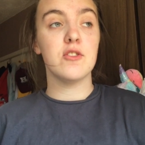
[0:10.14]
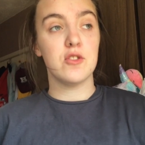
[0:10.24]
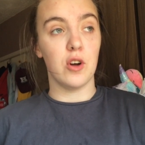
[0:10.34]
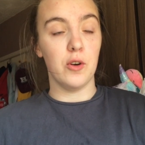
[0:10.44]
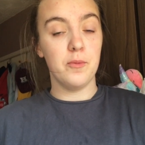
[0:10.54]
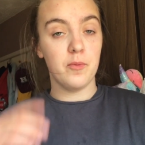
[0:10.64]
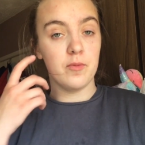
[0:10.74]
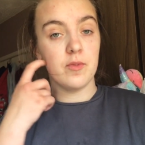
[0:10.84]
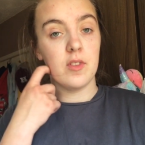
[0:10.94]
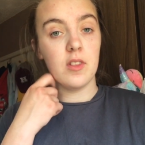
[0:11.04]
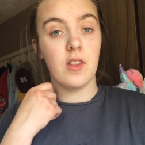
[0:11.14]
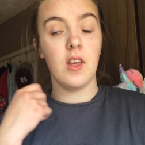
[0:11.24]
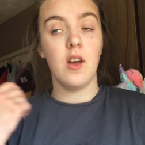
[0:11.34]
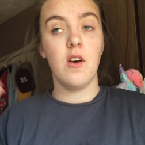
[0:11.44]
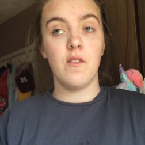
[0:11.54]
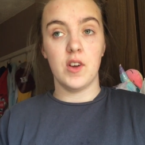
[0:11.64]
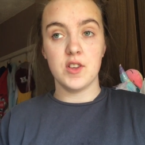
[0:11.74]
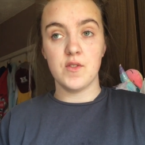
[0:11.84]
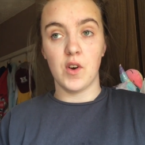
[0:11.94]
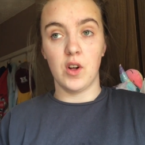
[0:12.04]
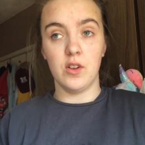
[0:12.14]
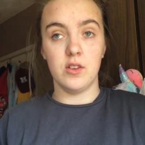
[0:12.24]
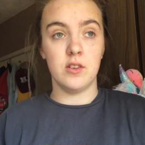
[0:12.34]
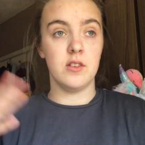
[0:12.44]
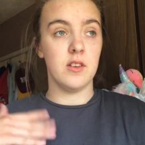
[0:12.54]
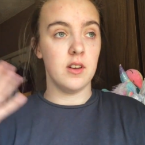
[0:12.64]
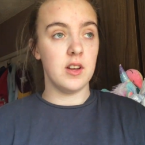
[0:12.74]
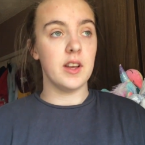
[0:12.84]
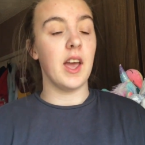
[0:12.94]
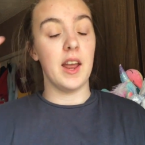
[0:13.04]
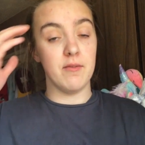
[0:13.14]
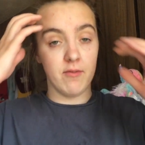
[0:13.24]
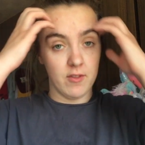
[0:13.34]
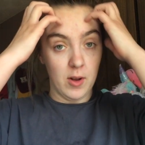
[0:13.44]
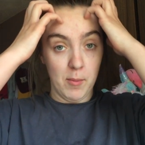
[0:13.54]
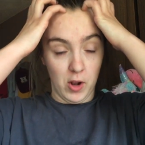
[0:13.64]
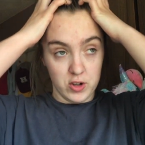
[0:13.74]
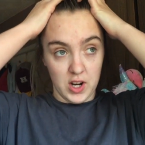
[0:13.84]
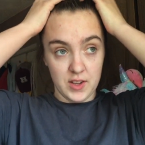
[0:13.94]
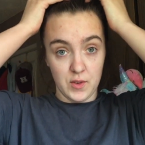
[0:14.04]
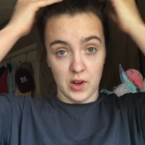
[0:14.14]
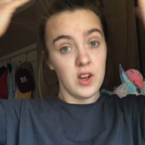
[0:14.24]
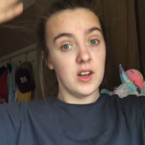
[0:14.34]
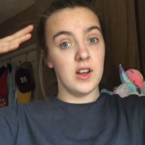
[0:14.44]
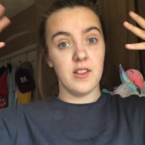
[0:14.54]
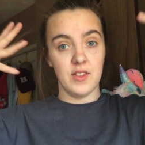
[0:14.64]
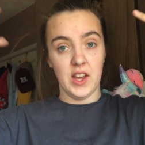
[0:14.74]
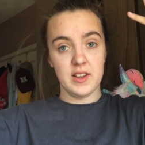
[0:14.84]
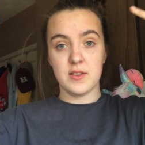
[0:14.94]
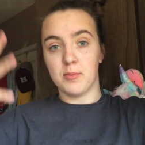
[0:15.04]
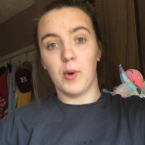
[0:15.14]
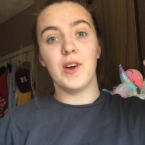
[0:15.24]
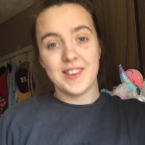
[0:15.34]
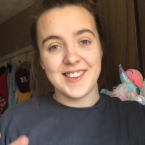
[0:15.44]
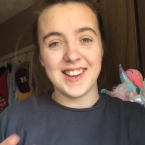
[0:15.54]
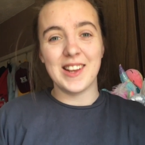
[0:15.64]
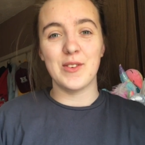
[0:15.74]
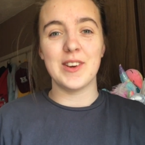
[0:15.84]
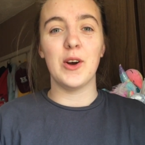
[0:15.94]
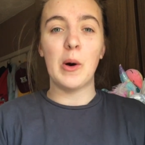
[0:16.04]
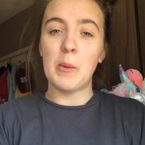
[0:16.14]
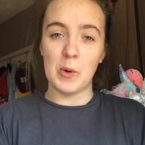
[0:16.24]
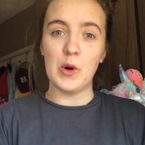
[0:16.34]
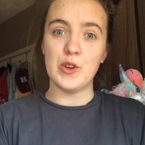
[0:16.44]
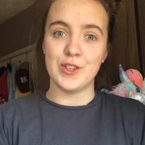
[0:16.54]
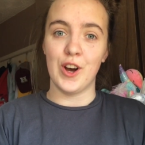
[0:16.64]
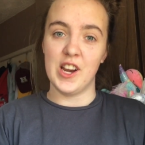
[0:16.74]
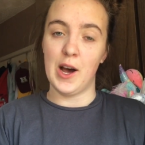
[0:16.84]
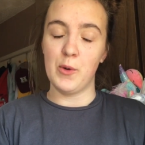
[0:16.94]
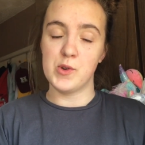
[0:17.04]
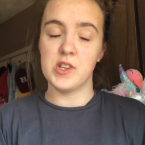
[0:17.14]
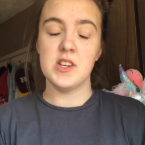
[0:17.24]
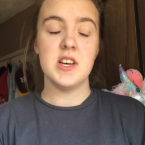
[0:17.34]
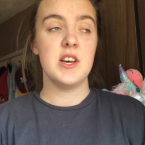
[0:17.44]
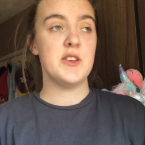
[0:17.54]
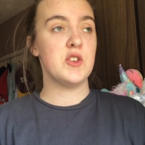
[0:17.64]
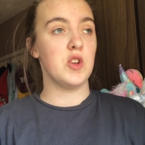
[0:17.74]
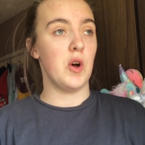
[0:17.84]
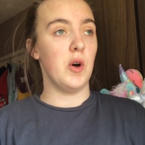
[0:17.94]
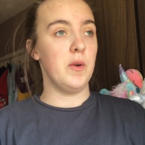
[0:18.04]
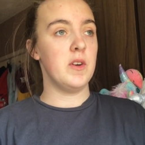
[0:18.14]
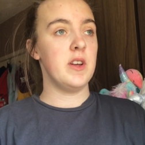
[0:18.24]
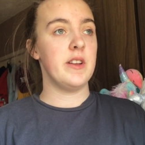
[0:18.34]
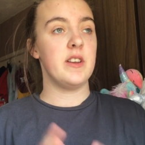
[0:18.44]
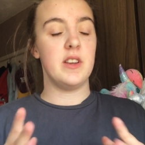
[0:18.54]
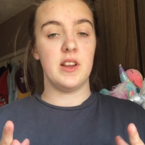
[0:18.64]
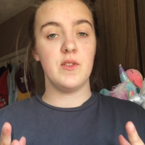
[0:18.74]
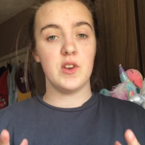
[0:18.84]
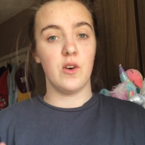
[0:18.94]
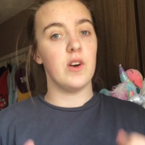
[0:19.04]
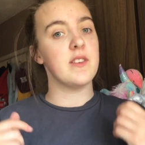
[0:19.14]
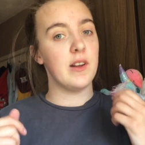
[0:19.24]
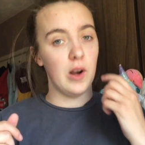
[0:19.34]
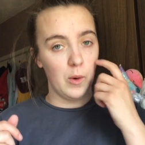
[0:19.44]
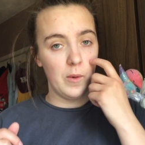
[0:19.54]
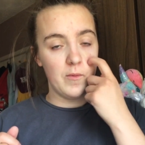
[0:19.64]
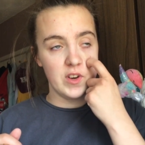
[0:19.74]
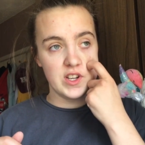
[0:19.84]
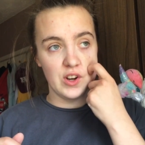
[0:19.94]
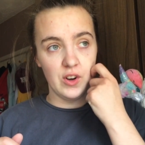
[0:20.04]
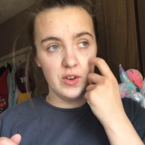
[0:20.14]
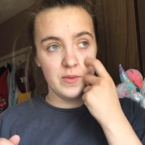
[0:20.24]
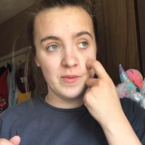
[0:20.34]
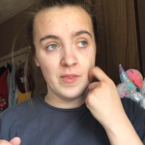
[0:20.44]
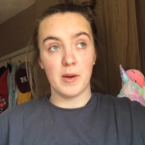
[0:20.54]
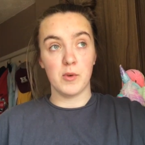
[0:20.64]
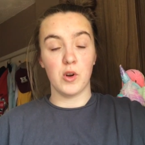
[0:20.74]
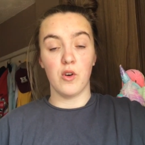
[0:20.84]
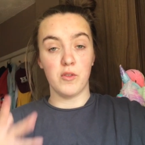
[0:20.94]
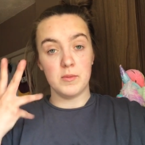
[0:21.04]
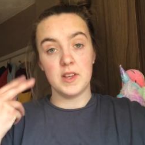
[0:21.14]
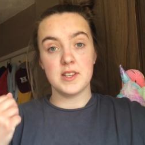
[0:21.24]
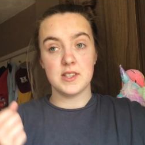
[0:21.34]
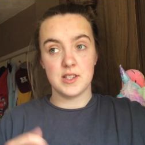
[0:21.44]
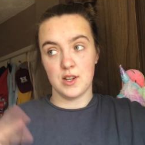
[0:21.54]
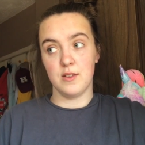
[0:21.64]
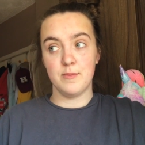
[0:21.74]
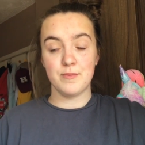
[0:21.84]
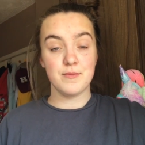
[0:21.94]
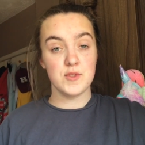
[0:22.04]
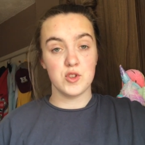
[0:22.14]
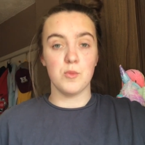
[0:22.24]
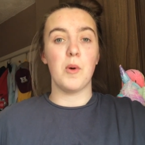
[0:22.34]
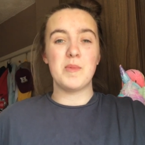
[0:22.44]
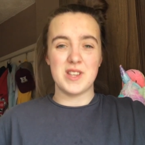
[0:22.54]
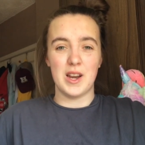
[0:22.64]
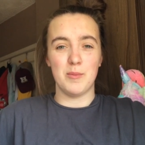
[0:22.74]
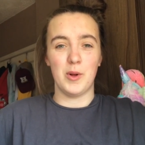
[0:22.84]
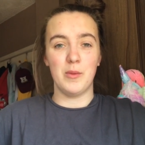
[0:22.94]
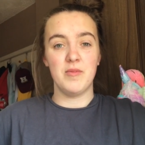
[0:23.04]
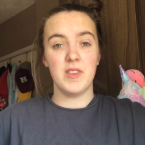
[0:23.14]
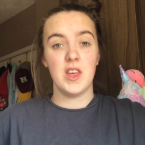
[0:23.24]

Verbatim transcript: So, first of all, again, apologise for this, but in today's video we're going to sort it out. So, today's video is a glow up video. I'm going to go from this to somewhat presentable.